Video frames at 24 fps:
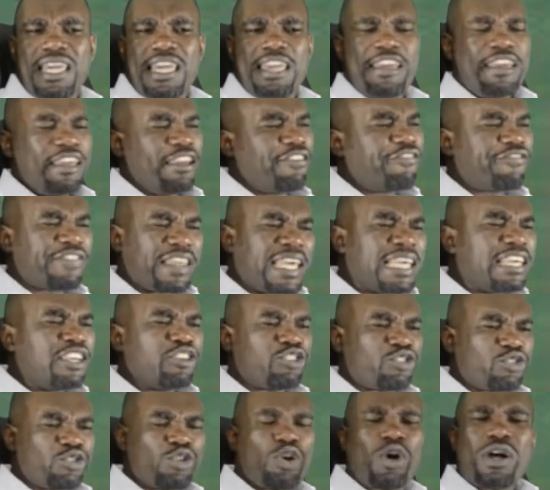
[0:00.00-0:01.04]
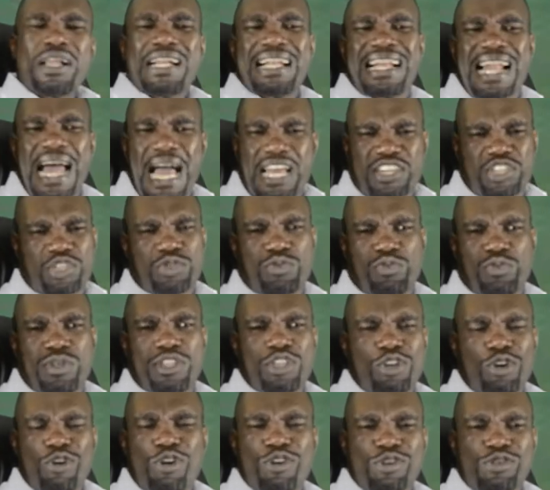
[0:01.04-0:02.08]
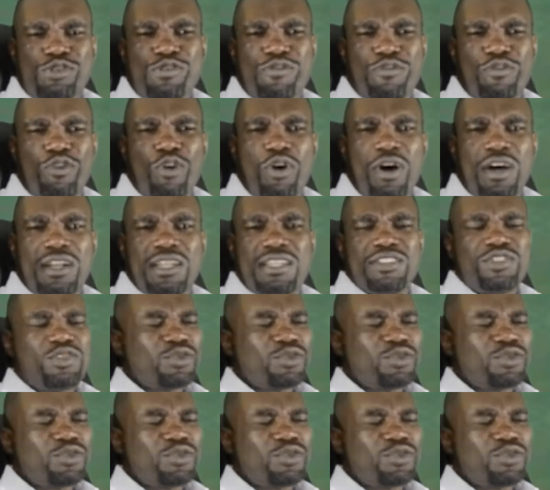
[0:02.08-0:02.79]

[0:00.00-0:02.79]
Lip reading: If there is no clash with the laws of God,